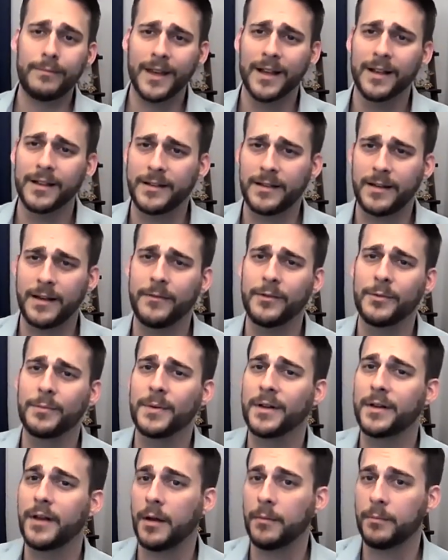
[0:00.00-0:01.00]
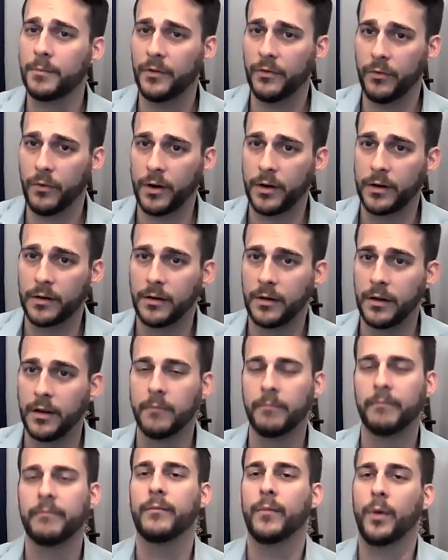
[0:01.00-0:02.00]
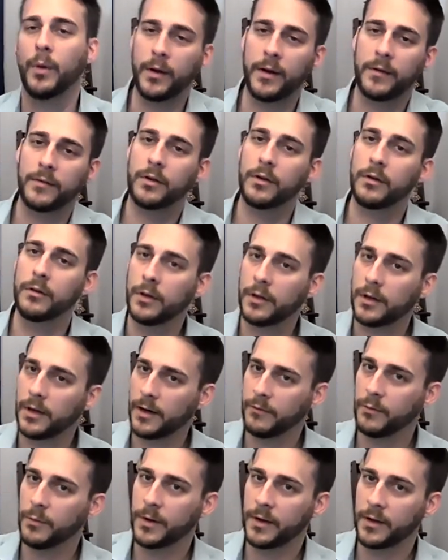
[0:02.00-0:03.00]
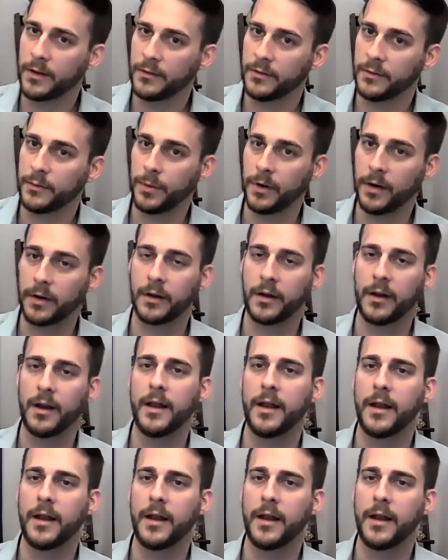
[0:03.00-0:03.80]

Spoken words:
Let's see if it's been done before. Well, you have to go look at everybody else's work.